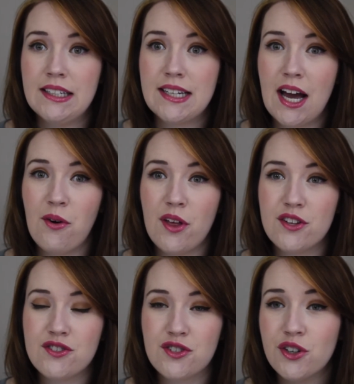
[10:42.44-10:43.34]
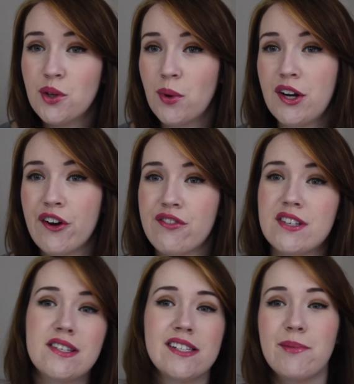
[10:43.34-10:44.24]
Now, during the winter,
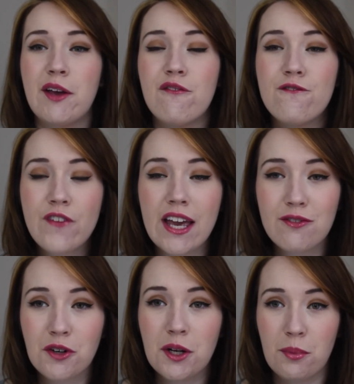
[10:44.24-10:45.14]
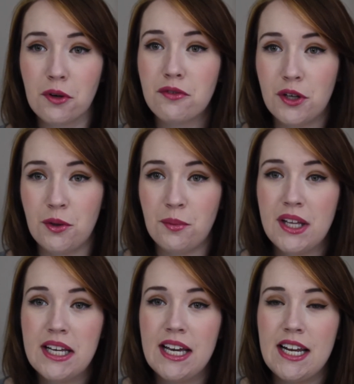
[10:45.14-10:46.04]
this is my favorite perfume.
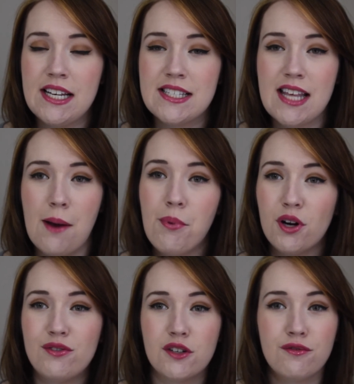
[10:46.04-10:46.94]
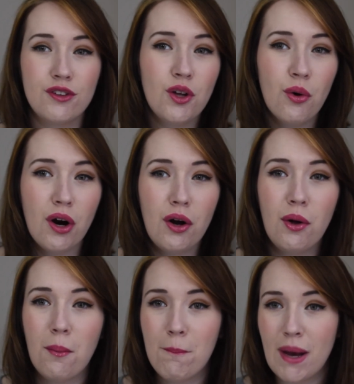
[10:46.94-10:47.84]
It is that perfect
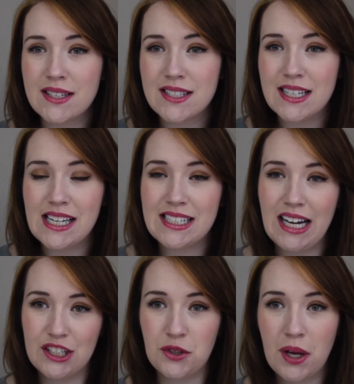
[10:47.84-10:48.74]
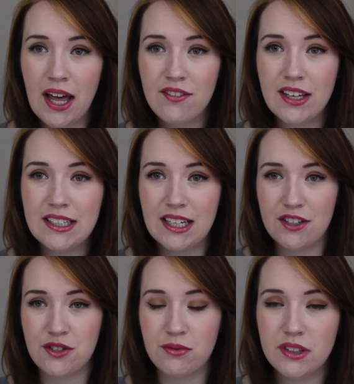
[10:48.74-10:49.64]
floral, musky, not too heavy, not
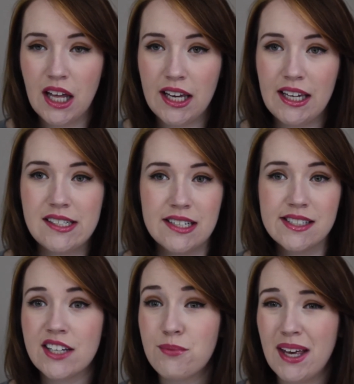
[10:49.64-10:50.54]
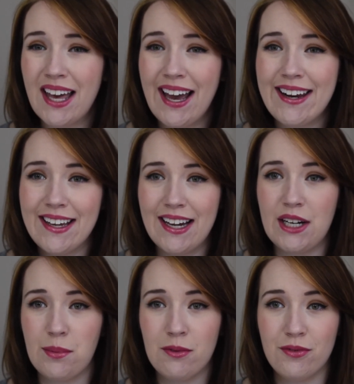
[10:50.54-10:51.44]
too light, doesn't give me a headache
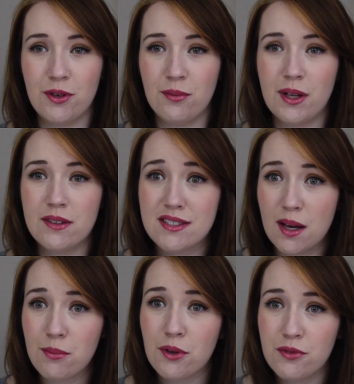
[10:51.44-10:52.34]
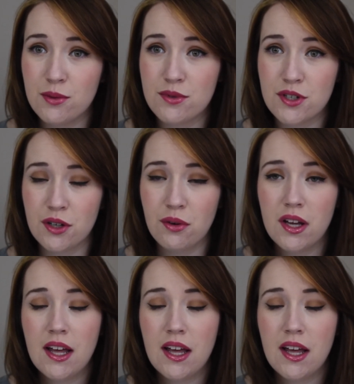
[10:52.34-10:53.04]
kind of perfume that some perfumes do.